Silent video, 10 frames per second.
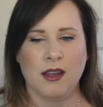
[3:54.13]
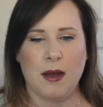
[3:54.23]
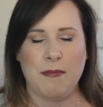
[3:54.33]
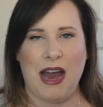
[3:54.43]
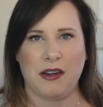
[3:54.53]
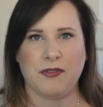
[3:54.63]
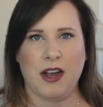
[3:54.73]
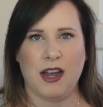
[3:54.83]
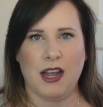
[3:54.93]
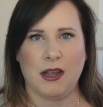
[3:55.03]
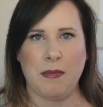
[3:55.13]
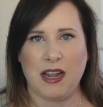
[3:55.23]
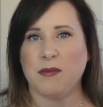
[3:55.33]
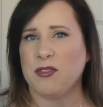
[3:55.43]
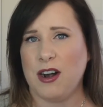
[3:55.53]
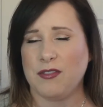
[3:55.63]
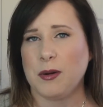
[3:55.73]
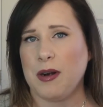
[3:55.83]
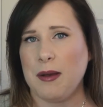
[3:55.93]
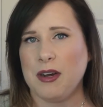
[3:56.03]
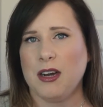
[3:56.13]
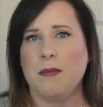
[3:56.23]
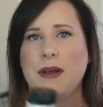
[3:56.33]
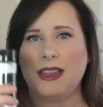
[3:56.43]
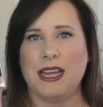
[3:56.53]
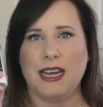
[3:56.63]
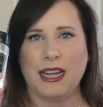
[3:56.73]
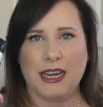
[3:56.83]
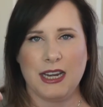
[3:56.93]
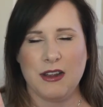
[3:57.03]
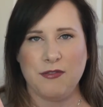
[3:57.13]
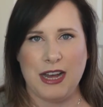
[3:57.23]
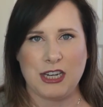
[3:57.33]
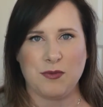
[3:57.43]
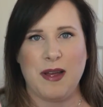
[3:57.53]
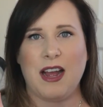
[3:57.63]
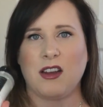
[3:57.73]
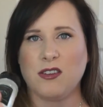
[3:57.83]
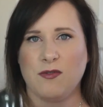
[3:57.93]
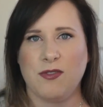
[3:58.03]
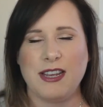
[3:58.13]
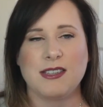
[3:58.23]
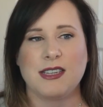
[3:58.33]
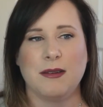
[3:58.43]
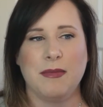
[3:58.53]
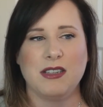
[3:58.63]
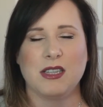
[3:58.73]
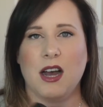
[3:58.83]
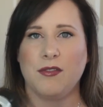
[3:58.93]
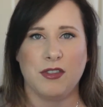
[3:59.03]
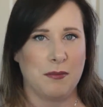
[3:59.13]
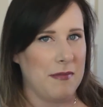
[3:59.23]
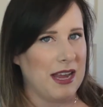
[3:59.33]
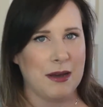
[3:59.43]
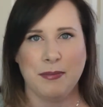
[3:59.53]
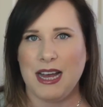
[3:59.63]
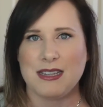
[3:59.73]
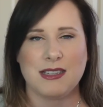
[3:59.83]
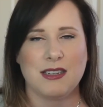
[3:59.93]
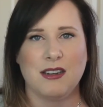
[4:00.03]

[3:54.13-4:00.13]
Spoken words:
mattifying Makeup Forever primer, but they didn't get any flashback. Her face didn't melt off. Their makeup lasted